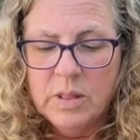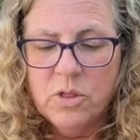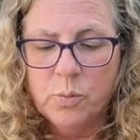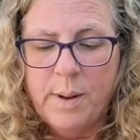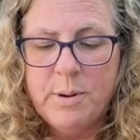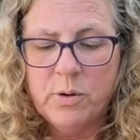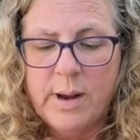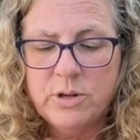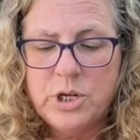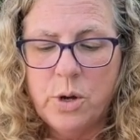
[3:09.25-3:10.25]
The ribbon
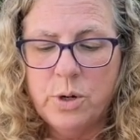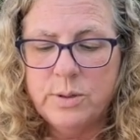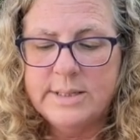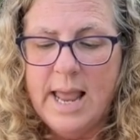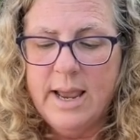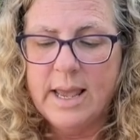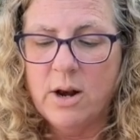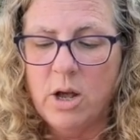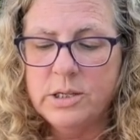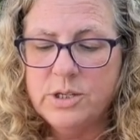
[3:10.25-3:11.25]
around Toto's neck had
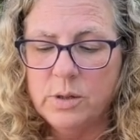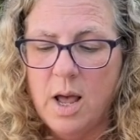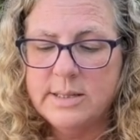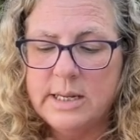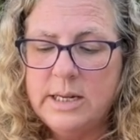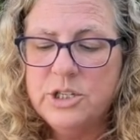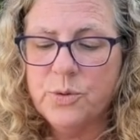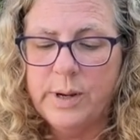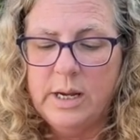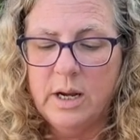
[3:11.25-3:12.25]
also lost its
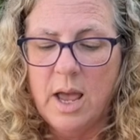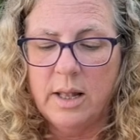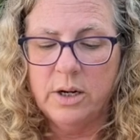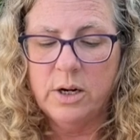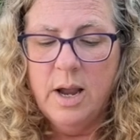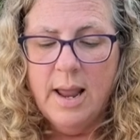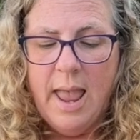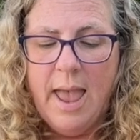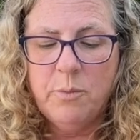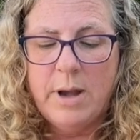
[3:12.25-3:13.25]
green color,
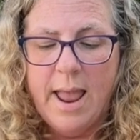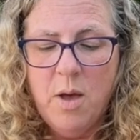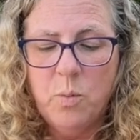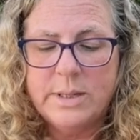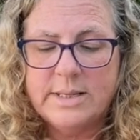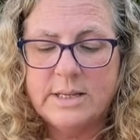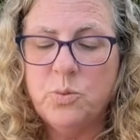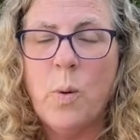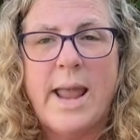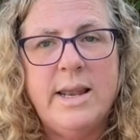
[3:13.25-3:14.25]
and now was
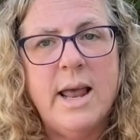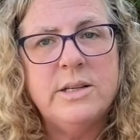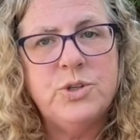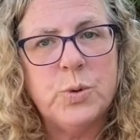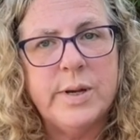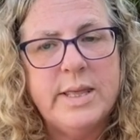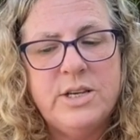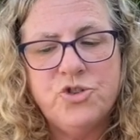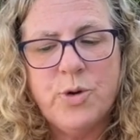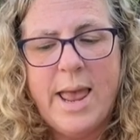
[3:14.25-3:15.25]
as white as
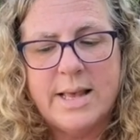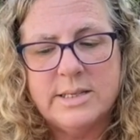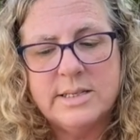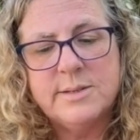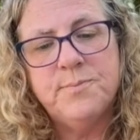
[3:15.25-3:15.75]
Dorothy's dress.